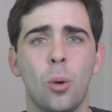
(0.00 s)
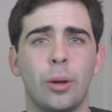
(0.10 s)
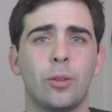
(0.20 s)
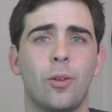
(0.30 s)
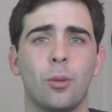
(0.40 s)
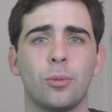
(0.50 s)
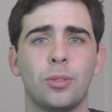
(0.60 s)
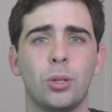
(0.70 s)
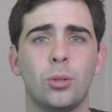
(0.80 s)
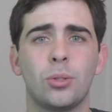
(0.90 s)
where you'll find
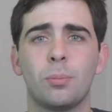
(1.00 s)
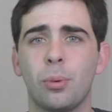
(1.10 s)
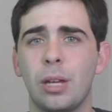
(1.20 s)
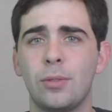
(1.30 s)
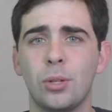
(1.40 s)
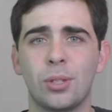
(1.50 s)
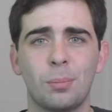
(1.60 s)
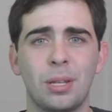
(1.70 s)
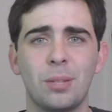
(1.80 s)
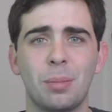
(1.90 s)
reviews, previews,
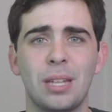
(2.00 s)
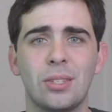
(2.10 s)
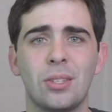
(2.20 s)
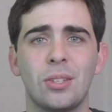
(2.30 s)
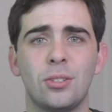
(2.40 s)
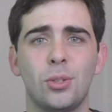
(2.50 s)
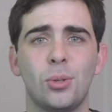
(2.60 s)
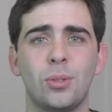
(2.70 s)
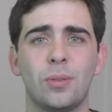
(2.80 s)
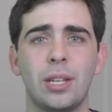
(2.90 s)
opinion pieces,
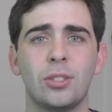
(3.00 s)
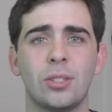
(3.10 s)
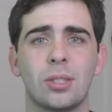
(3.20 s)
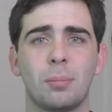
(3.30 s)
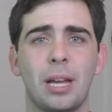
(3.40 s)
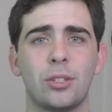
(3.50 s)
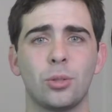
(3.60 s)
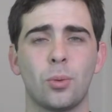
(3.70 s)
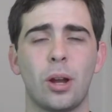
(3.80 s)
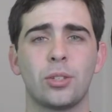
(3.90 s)
news, features, the Player
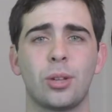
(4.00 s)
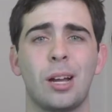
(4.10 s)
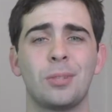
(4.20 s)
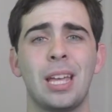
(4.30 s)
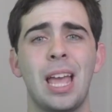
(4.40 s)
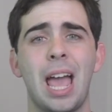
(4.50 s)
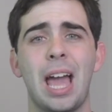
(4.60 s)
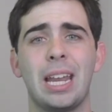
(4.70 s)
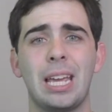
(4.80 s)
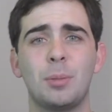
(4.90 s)
two Writer's Draft,
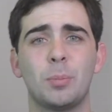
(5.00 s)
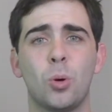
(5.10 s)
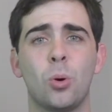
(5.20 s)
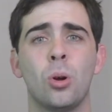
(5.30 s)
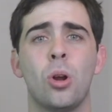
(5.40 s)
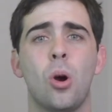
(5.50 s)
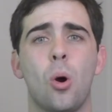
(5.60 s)
and heaps more,